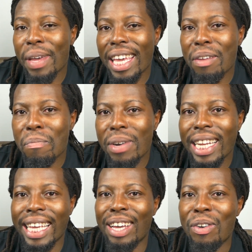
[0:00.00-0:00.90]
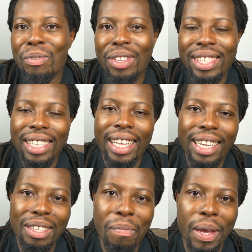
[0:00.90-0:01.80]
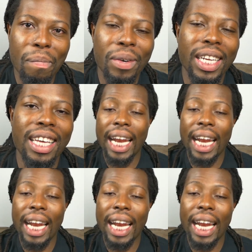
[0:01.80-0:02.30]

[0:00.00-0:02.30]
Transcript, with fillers: making money. Who doesn't like to make money?